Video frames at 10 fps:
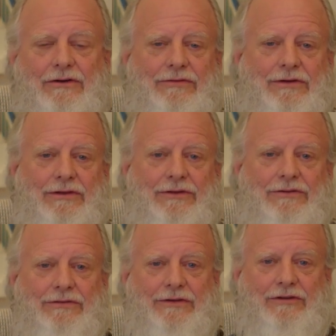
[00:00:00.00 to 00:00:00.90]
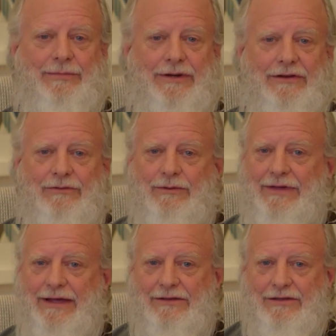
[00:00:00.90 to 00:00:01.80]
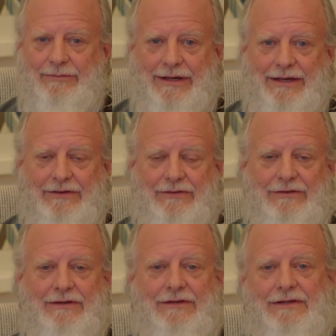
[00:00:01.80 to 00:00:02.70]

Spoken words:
overloads of experience we've had in the past,